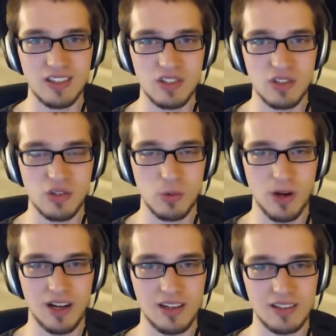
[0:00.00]

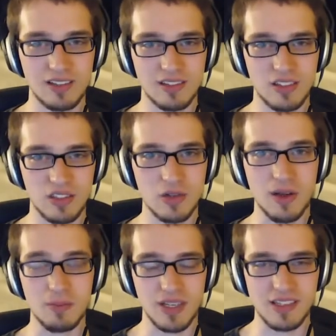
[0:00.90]
to do
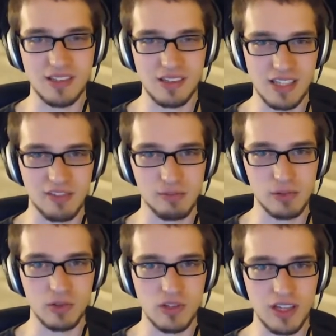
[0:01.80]
it because it doesn't have
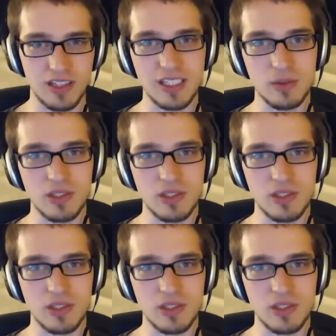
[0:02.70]
Bluetooth LE,